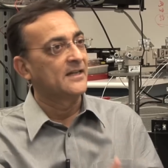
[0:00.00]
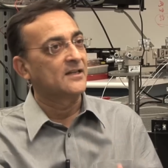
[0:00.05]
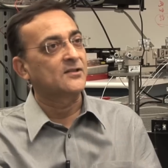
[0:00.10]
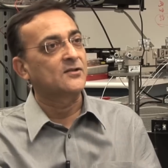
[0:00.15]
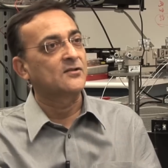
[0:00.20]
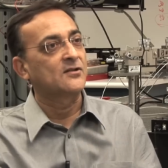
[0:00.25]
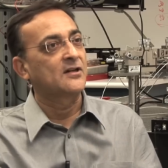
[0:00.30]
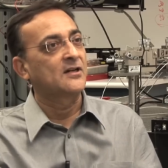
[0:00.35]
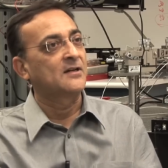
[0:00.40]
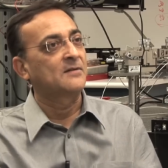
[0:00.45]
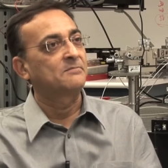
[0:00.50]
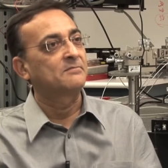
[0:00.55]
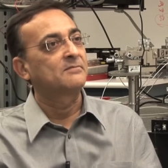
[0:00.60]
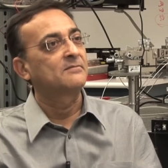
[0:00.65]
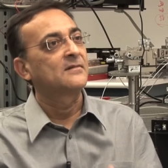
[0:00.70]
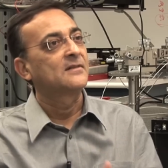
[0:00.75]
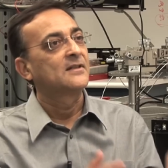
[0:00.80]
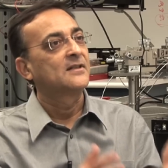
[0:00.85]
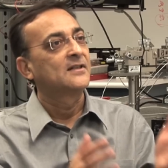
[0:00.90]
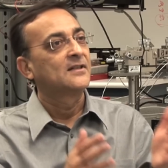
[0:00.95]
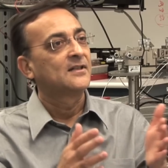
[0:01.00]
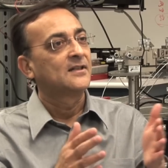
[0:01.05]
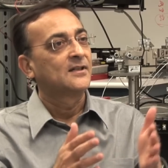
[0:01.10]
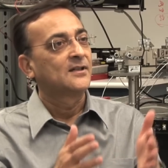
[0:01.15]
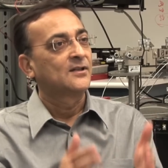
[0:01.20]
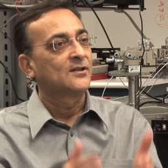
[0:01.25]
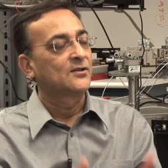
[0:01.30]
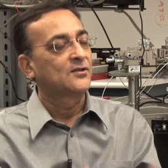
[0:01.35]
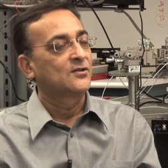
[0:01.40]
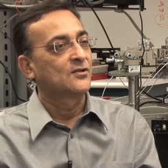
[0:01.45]
desktop
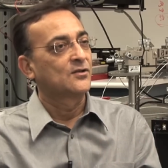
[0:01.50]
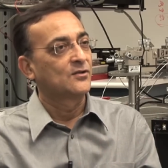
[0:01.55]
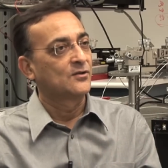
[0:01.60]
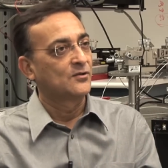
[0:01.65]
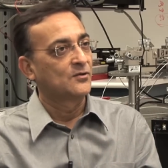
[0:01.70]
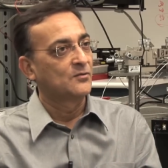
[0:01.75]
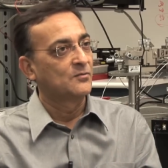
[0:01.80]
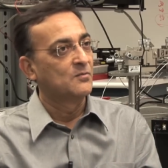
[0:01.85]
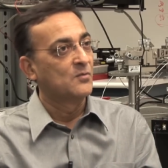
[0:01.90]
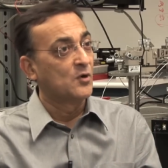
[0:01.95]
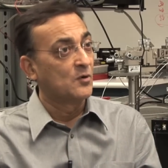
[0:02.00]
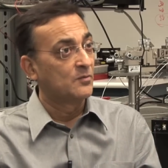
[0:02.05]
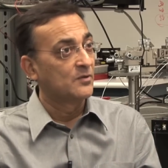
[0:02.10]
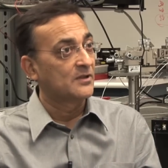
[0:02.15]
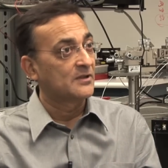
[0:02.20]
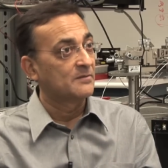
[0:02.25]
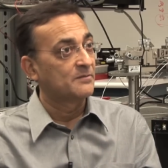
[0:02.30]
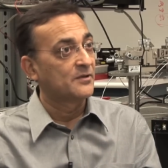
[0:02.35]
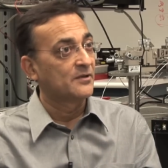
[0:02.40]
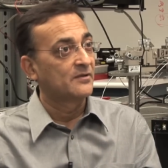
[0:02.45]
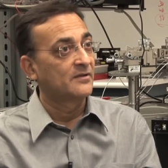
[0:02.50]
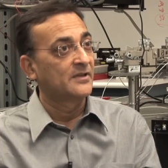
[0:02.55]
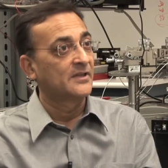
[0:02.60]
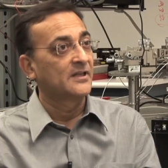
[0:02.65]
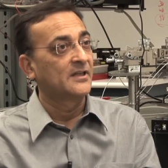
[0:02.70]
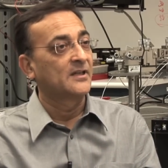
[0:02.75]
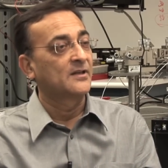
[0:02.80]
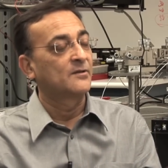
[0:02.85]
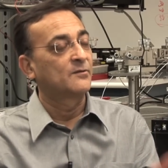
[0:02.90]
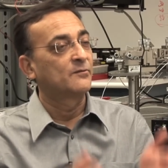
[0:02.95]
to mobile
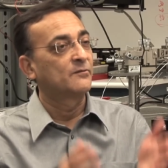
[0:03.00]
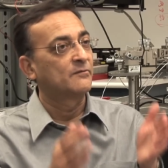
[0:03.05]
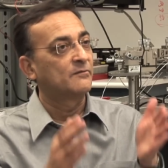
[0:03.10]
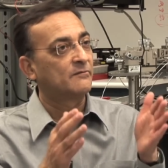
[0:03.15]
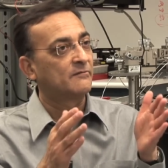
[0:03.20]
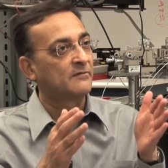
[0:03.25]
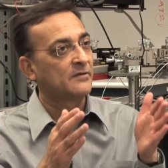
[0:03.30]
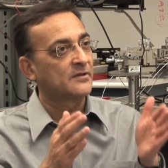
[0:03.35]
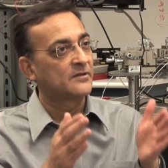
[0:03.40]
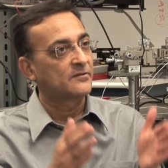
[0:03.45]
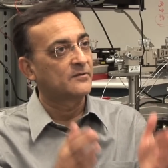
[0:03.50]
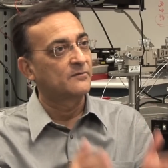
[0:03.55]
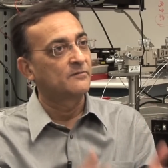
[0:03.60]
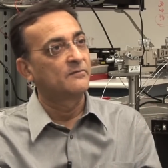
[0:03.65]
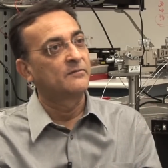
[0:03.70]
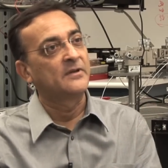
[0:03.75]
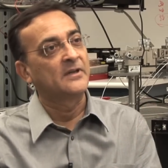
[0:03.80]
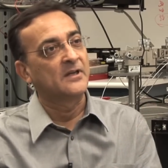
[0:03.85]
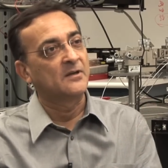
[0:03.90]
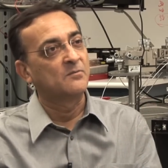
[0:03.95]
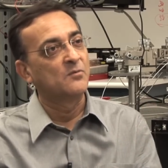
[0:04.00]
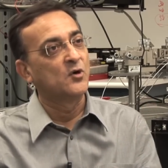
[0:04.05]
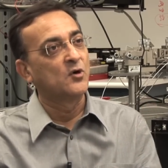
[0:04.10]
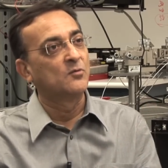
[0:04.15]
computing. Once we had